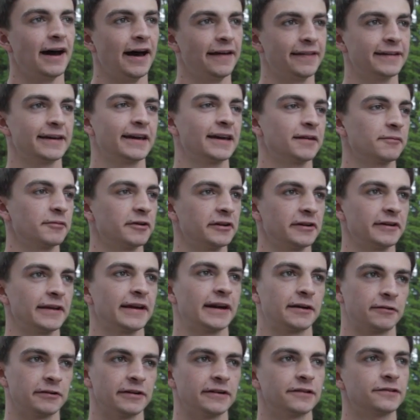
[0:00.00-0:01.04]
I think it can be
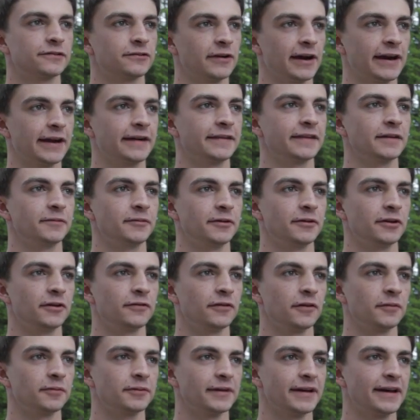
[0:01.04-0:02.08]
like a really strikingly
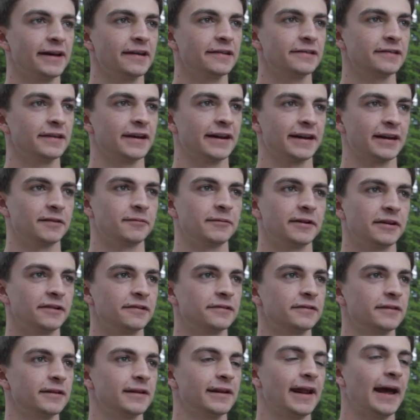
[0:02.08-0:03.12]
beautiful place, and it can be
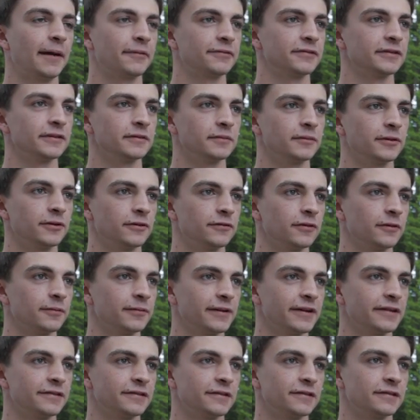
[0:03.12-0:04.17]
just an absolutely beautiful
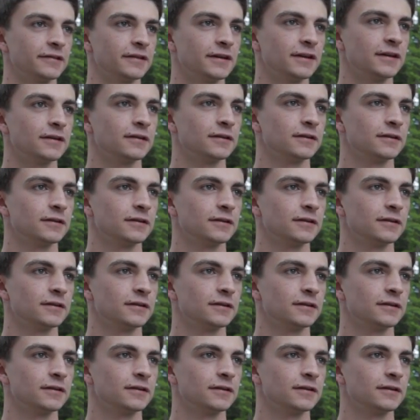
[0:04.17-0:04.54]
place to see.